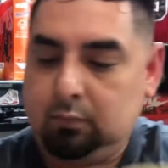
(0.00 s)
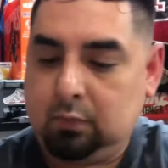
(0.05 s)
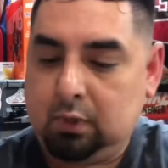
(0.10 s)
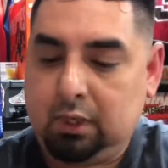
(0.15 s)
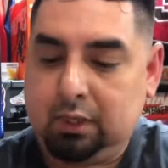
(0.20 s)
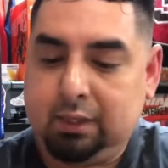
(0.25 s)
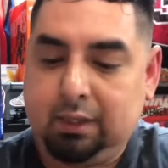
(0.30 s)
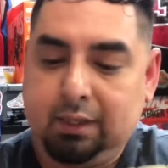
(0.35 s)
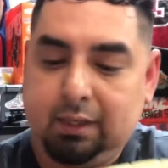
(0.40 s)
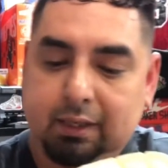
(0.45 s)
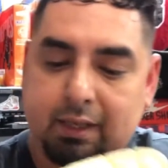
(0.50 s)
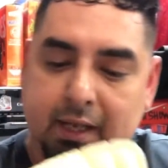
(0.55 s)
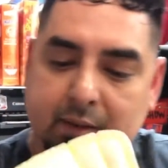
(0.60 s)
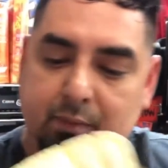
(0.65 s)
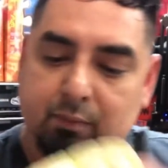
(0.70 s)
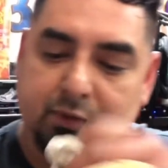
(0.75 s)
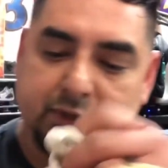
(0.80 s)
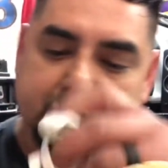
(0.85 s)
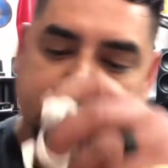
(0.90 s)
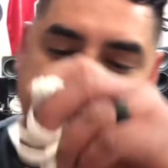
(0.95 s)
And then it
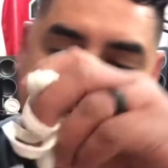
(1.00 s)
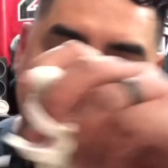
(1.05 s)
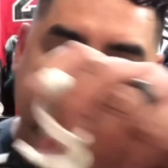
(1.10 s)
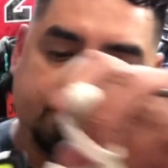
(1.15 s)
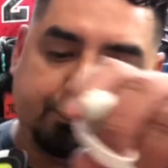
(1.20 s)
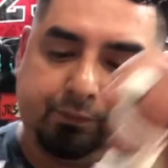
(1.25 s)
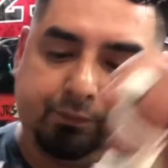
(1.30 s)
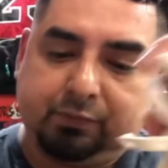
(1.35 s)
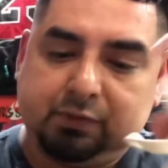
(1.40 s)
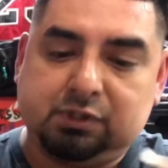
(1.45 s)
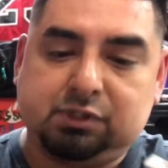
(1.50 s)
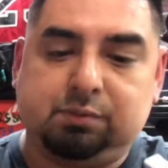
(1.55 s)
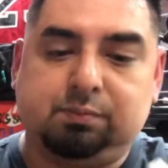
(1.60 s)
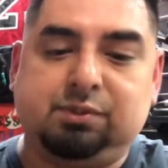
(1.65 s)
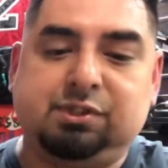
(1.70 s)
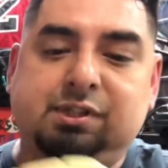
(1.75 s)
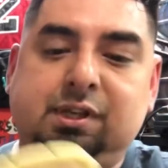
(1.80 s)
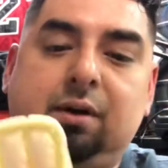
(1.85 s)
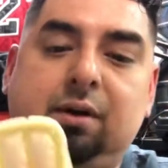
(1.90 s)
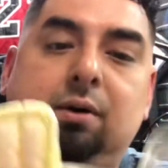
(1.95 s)
came with uh, some
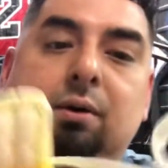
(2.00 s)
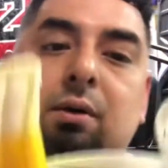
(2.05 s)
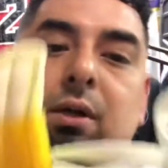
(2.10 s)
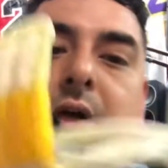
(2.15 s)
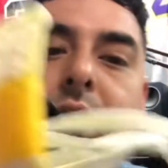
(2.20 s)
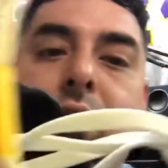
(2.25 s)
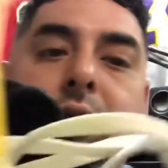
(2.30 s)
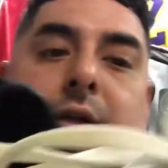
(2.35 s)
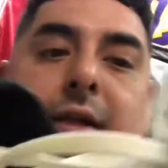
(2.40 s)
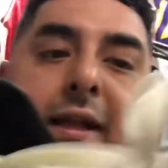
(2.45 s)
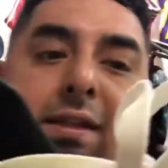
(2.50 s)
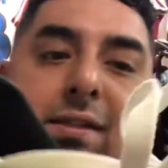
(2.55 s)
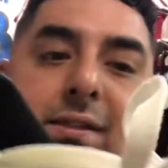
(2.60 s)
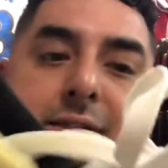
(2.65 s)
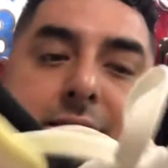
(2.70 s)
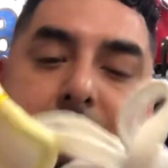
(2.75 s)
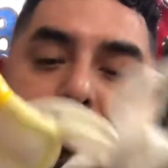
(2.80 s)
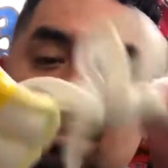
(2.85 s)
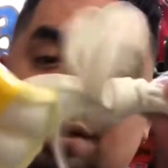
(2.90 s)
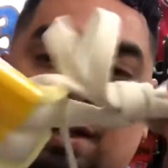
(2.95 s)
sail colored
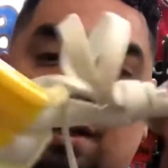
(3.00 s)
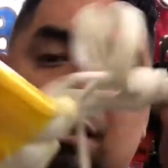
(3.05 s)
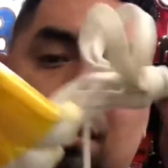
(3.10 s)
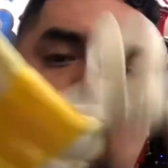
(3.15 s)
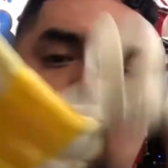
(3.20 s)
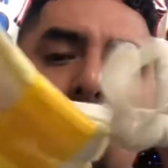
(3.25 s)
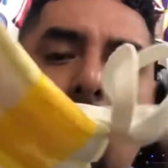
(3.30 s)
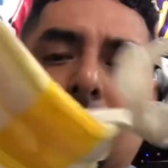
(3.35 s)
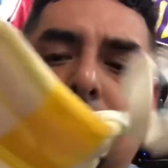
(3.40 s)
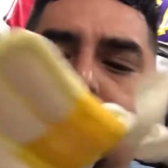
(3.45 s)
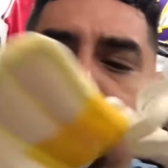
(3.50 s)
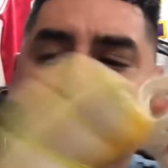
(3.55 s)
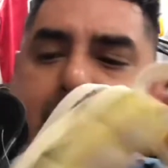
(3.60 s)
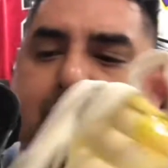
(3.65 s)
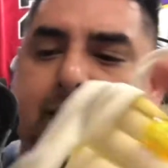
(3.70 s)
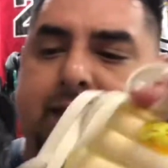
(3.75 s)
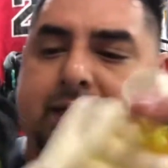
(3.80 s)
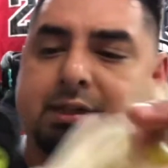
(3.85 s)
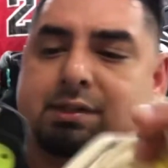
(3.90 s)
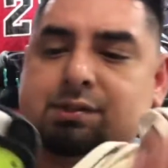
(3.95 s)
laces. It's like an off-white
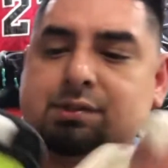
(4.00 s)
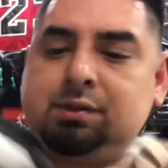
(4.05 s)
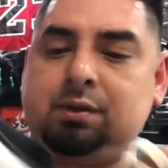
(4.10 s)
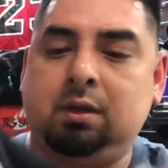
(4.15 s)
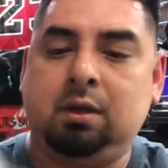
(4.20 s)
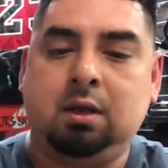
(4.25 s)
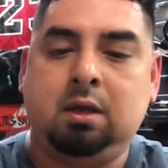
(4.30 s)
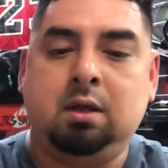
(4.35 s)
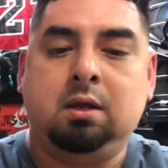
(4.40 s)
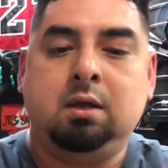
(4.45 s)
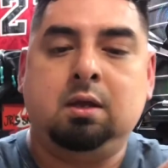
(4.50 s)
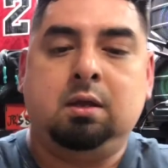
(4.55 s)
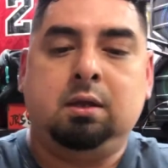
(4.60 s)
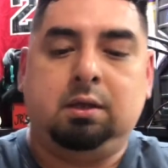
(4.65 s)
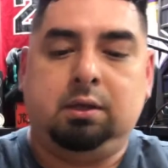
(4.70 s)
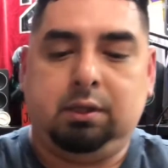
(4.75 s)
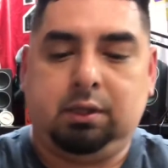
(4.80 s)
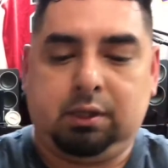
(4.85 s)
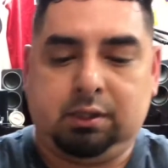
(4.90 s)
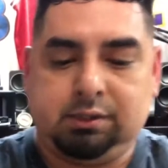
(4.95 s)
lace.
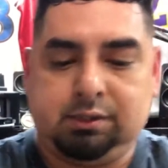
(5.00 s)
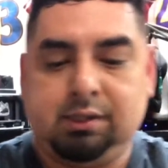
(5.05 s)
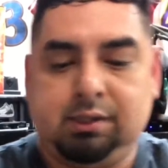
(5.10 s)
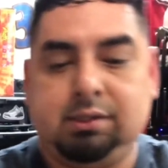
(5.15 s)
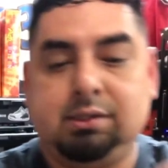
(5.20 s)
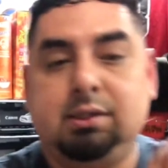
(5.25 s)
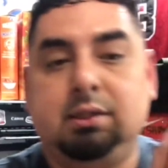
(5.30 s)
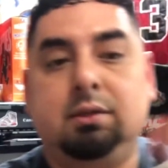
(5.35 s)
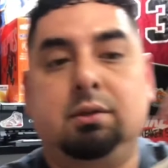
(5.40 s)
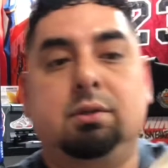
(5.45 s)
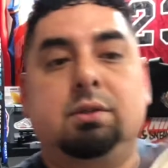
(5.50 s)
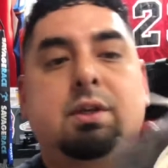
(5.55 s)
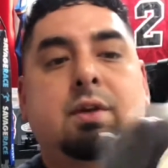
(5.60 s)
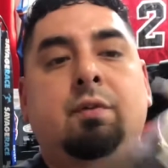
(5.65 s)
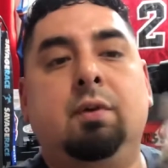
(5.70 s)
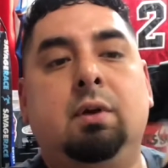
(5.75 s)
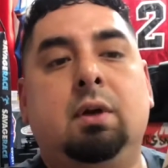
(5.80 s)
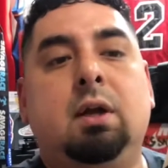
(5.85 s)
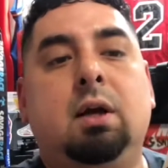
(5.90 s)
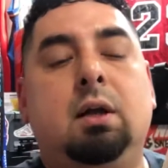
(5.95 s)
You can see it's a little
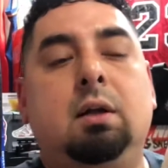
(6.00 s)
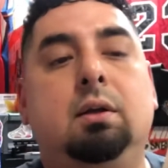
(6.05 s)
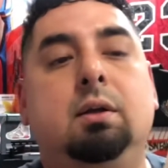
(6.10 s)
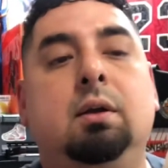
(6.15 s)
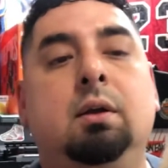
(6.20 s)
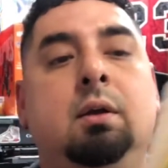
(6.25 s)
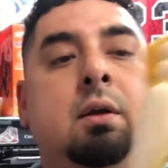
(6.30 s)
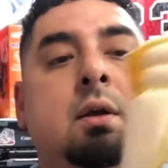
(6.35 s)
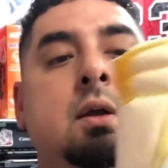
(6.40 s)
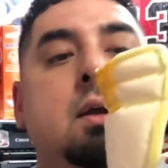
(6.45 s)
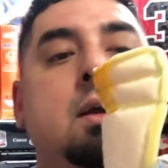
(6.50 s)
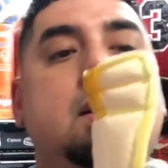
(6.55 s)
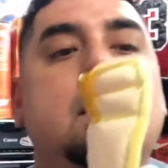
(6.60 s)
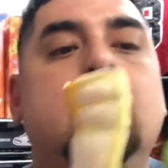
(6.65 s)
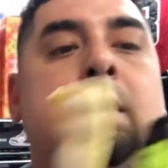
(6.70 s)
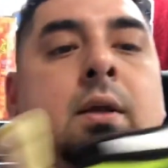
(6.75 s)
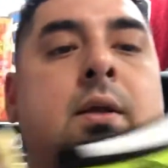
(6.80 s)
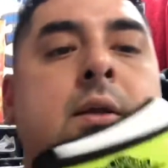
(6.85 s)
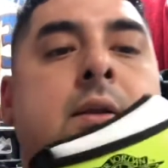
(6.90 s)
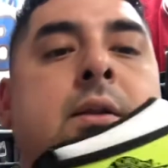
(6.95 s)
different color
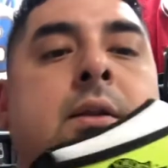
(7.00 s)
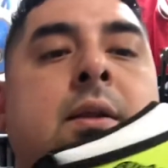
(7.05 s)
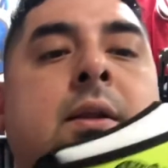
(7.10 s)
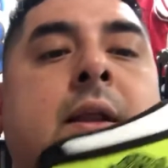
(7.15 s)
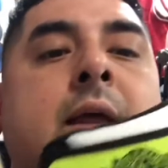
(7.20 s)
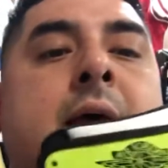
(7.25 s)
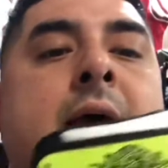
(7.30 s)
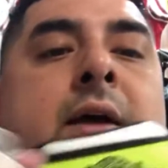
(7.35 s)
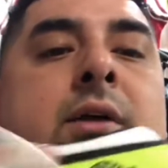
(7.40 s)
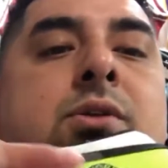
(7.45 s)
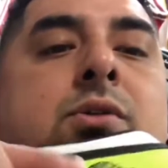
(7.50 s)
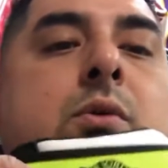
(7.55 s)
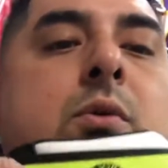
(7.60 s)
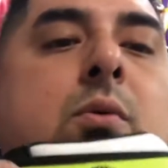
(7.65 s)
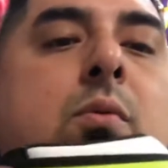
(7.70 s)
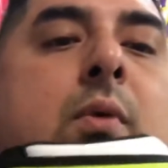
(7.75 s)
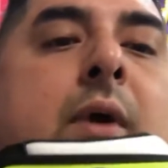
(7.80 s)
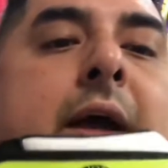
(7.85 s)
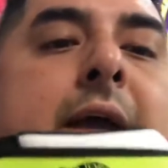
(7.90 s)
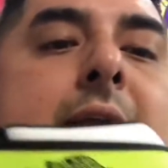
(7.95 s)
than the actual
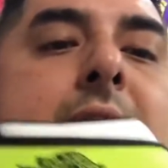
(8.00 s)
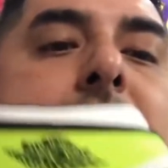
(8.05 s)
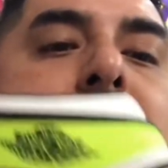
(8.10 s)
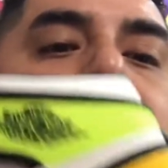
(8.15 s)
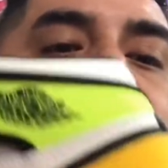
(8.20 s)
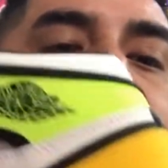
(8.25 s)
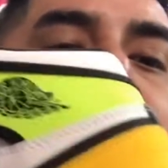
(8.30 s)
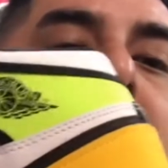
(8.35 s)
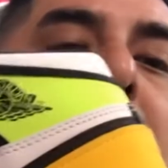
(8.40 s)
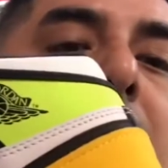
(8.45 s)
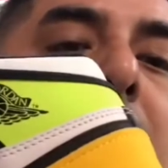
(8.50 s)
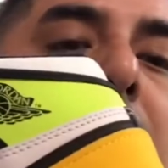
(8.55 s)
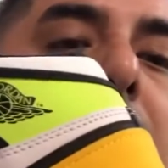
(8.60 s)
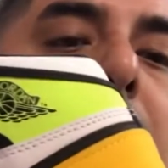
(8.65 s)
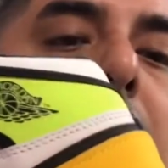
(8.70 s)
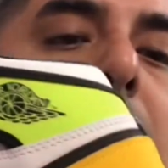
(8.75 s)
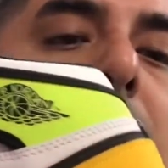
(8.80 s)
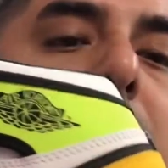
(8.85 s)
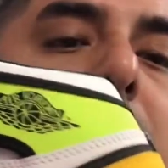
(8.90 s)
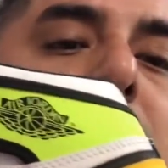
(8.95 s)
white. It's sail,
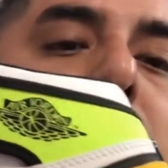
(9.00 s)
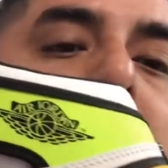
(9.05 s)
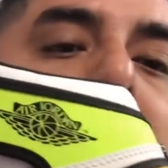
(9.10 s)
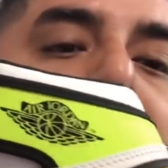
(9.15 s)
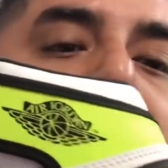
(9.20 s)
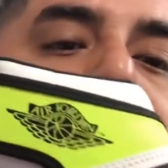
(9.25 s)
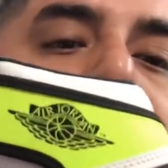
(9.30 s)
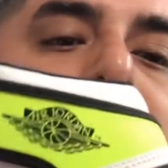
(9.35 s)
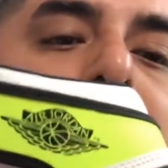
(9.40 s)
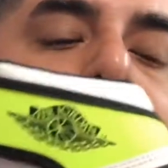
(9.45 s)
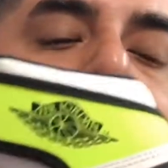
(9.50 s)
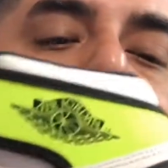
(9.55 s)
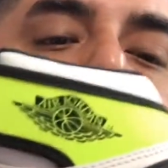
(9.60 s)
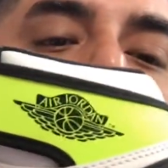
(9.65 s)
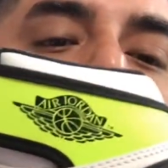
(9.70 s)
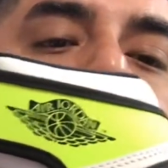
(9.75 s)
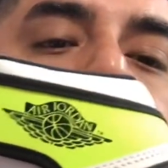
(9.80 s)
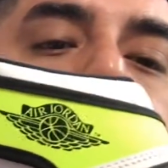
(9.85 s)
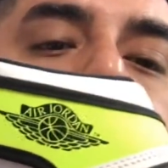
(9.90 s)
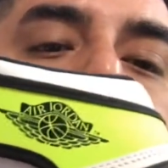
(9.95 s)
which matches
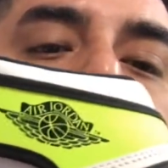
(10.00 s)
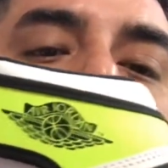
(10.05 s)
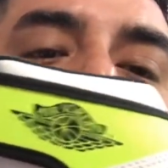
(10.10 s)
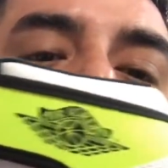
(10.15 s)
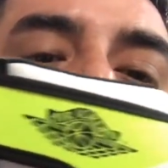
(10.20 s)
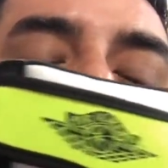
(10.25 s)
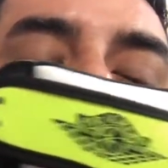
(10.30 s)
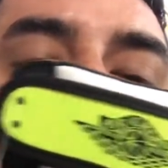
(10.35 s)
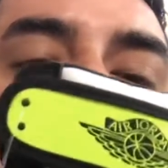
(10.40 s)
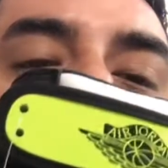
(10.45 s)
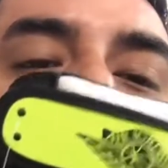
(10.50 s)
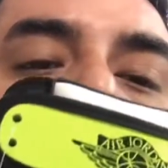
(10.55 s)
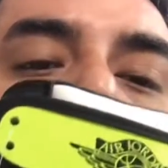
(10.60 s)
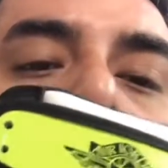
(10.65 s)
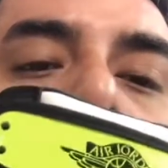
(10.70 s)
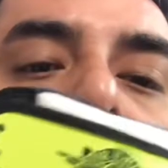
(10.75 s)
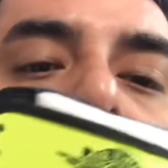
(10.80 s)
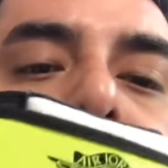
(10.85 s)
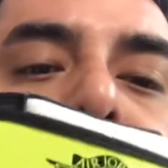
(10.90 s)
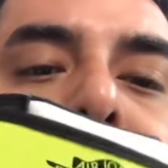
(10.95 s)
uh, this
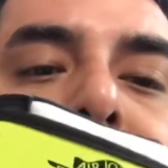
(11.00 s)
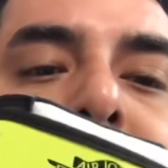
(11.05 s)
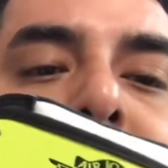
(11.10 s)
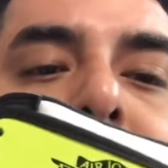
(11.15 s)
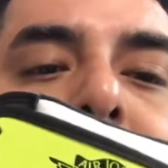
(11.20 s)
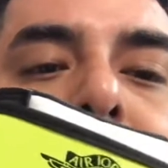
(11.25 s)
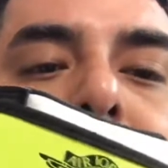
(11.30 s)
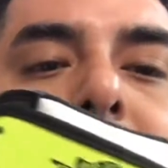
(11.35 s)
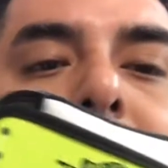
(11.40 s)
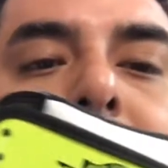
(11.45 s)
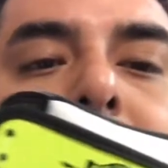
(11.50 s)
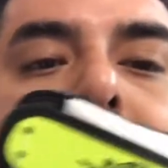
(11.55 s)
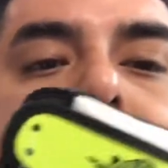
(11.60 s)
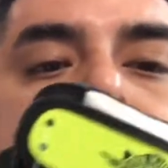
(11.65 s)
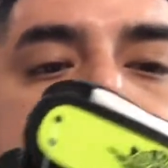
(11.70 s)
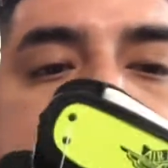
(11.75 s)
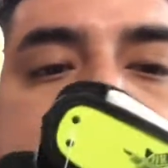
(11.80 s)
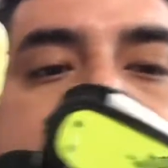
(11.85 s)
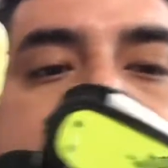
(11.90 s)
part of the sneaker right here.